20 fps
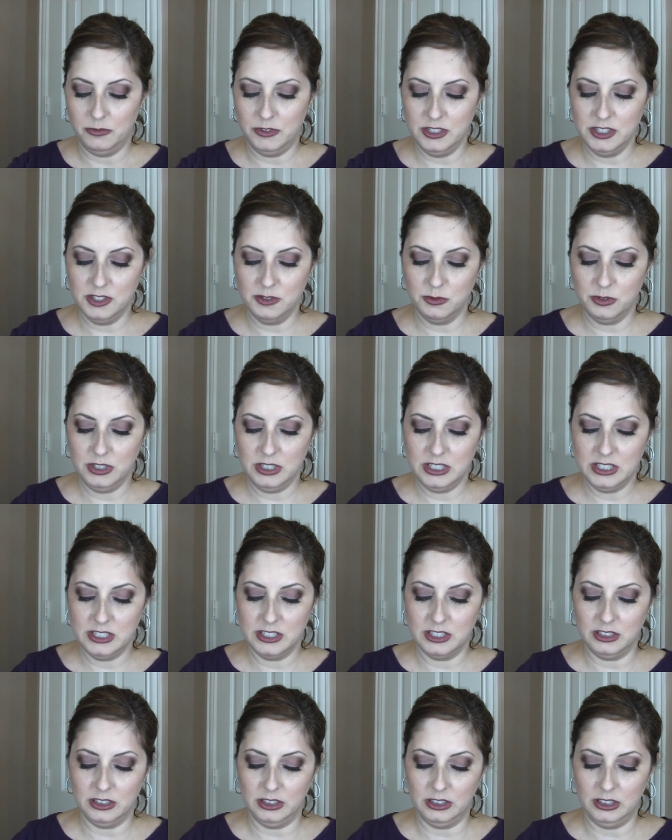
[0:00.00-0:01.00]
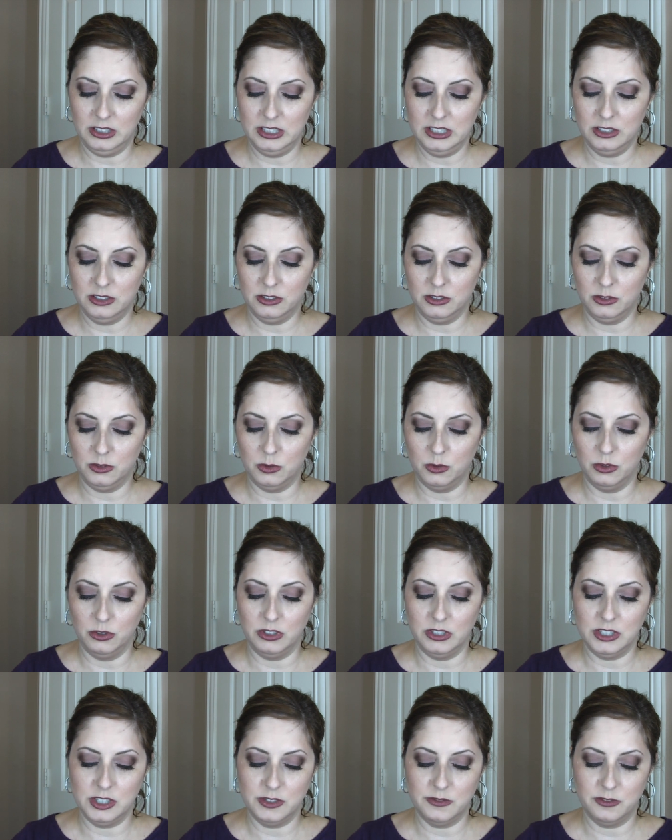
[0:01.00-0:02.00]
This one is a little
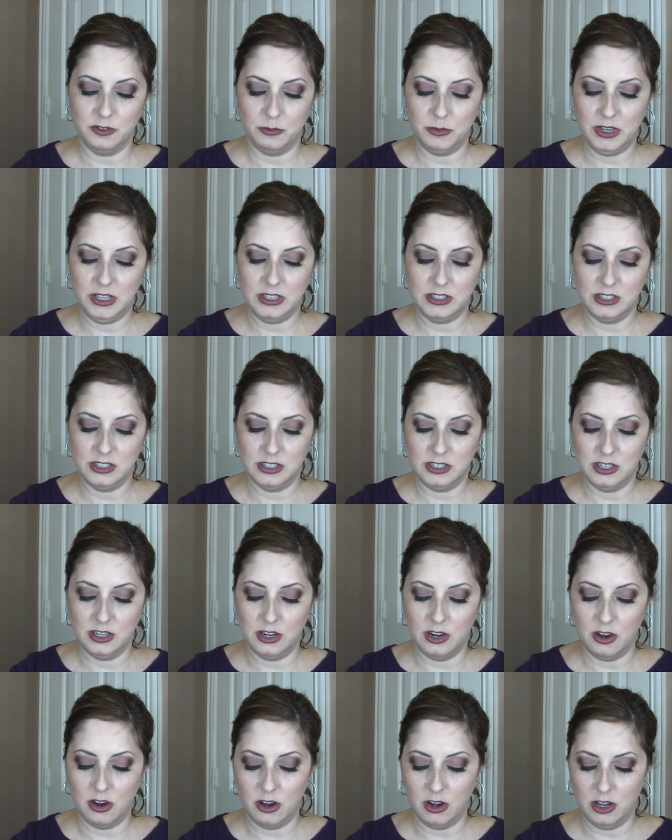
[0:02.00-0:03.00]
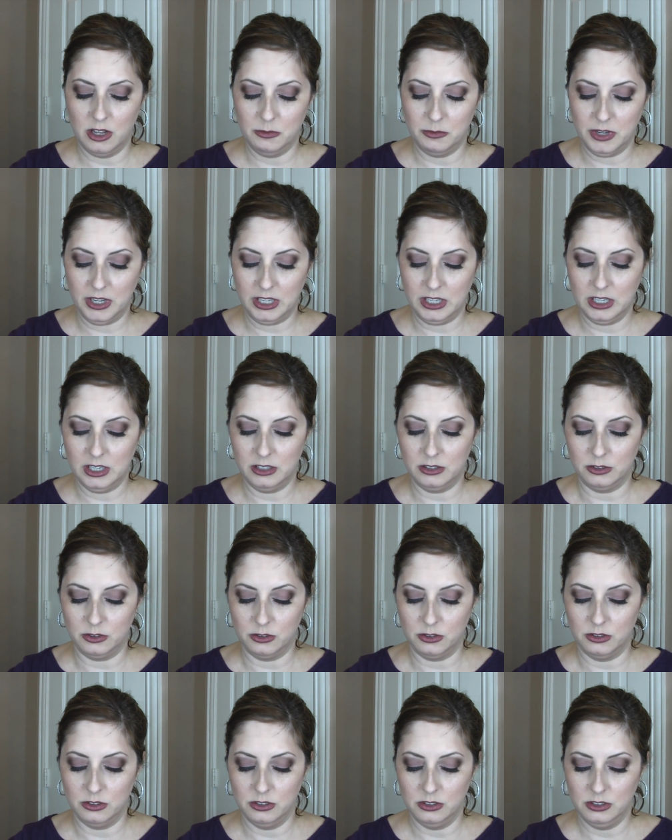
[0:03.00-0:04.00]
orange for me. This is not my
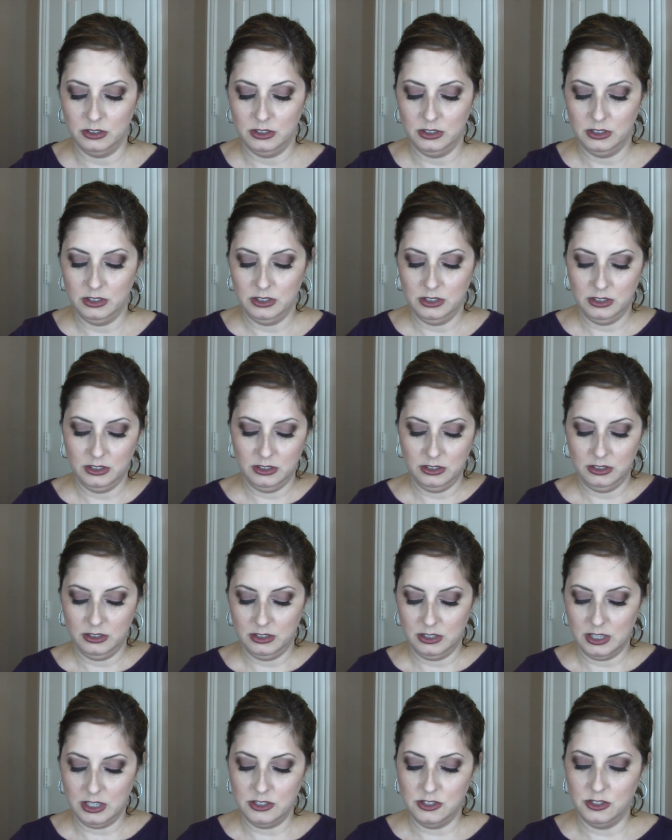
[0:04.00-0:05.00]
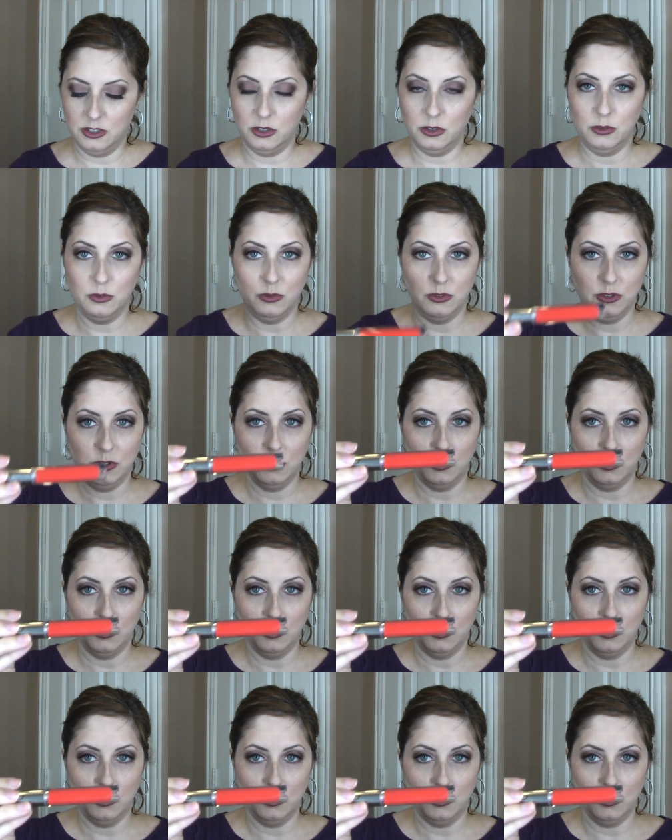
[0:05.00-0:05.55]
color. I don't